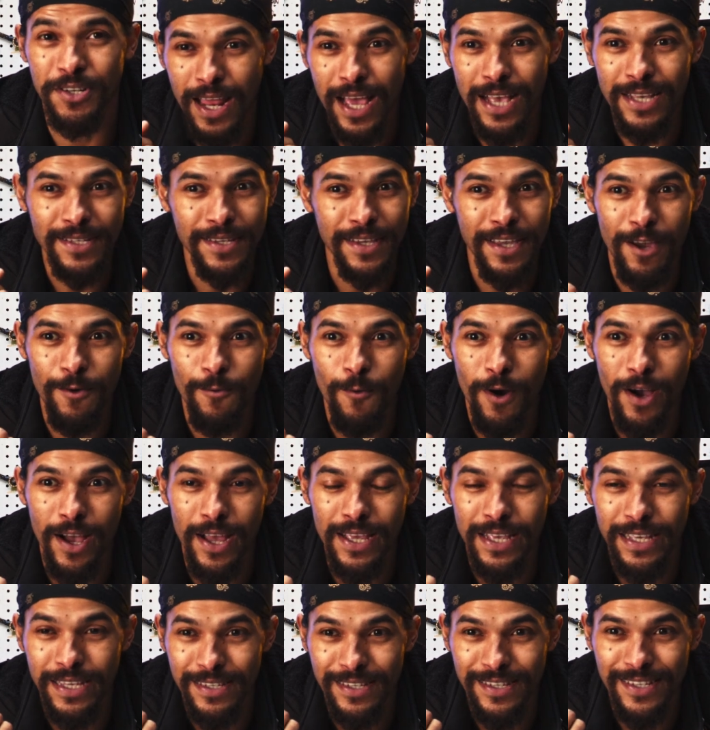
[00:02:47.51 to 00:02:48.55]
Last thing I
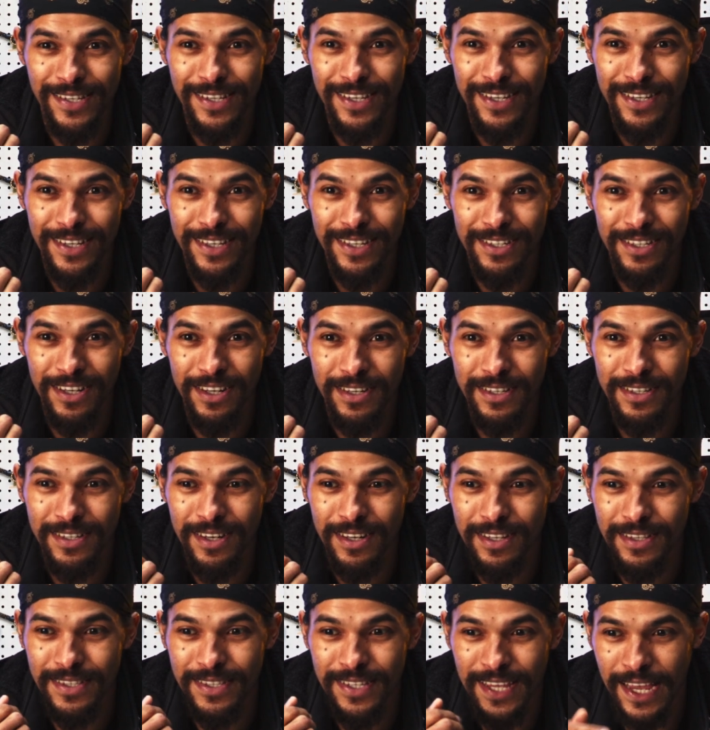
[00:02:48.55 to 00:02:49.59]
want is to
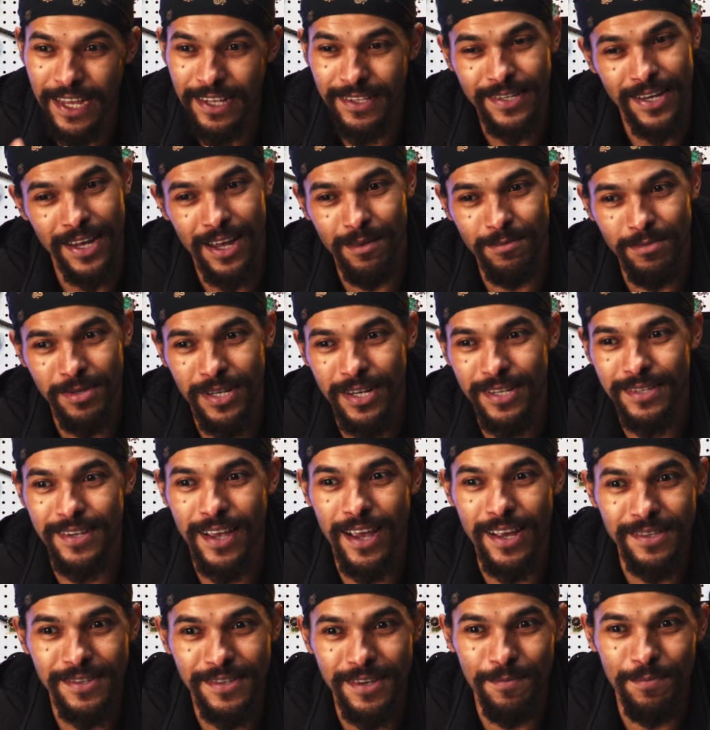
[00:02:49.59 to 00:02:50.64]
take time to
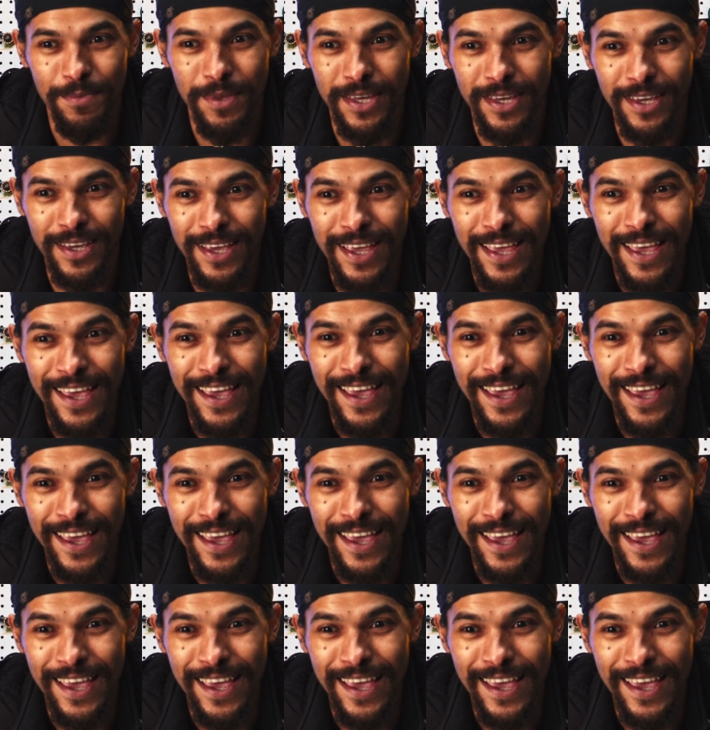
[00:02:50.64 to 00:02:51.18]
design something